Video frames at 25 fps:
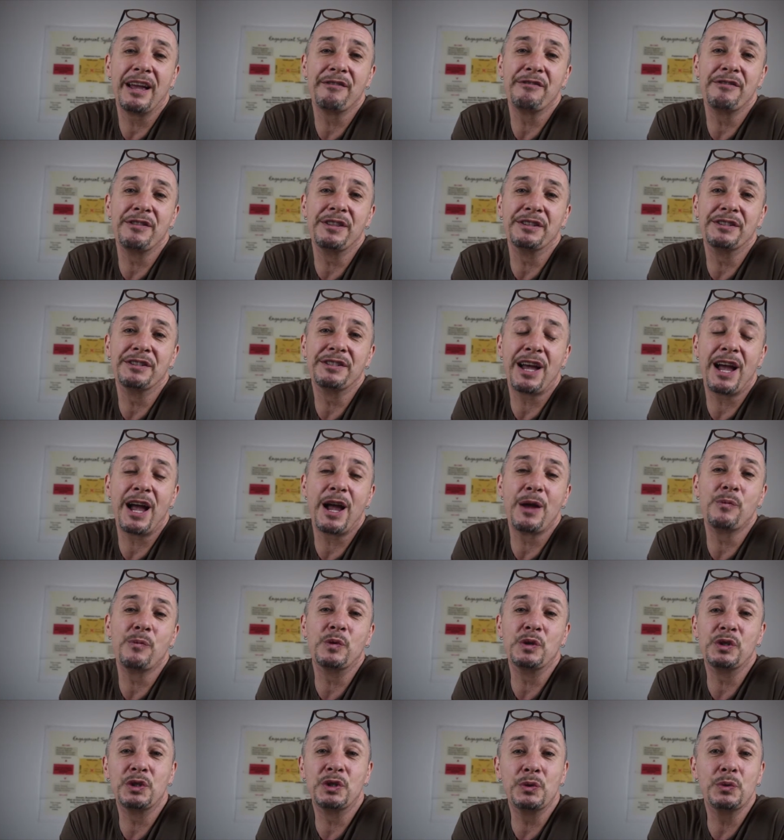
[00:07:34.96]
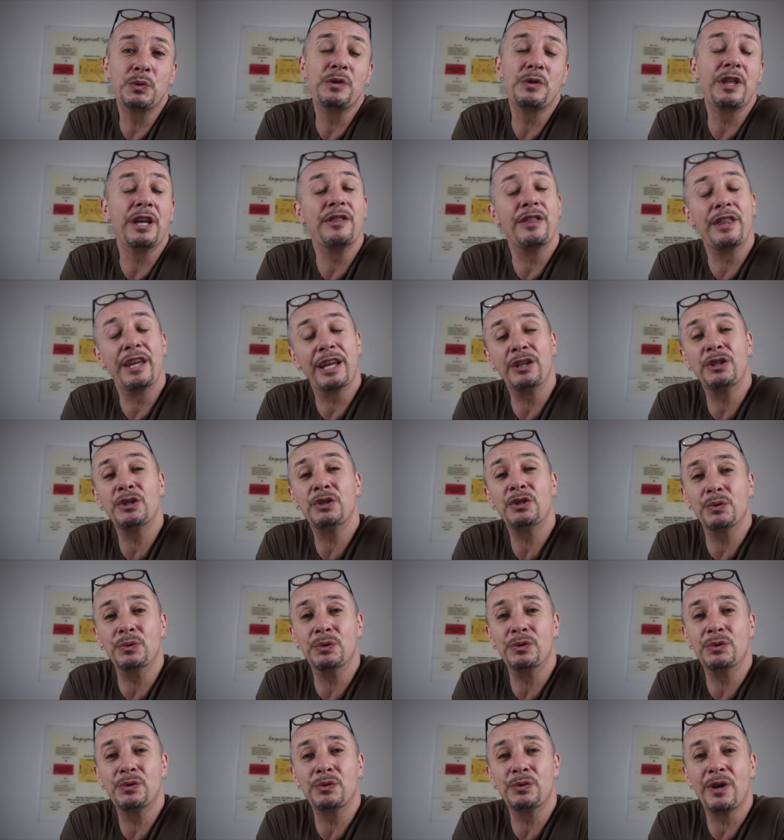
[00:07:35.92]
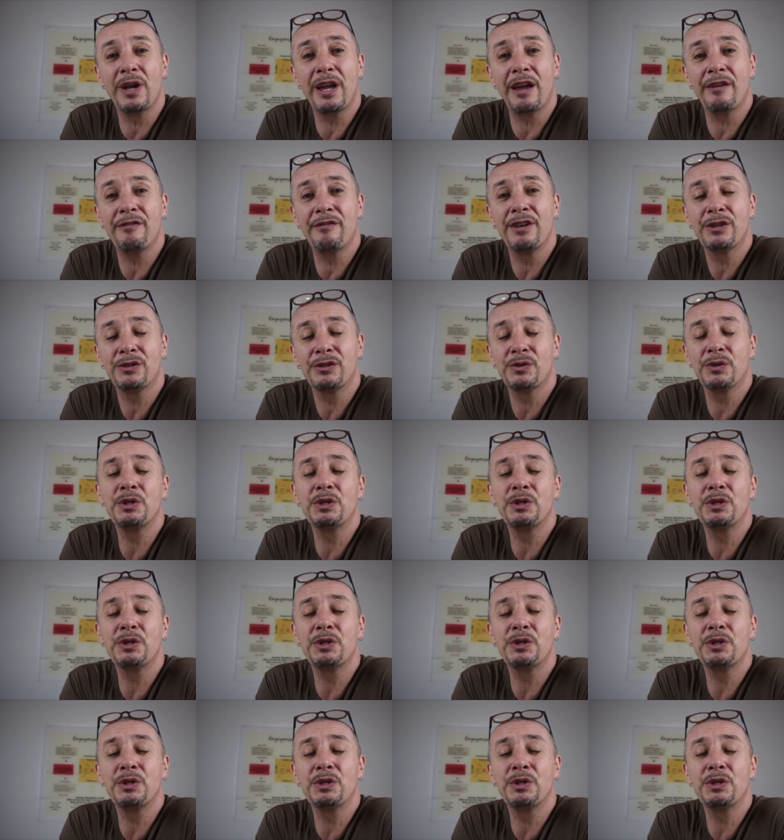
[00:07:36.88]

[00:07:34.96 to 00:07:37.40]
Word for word: have the time with you that they choose to have.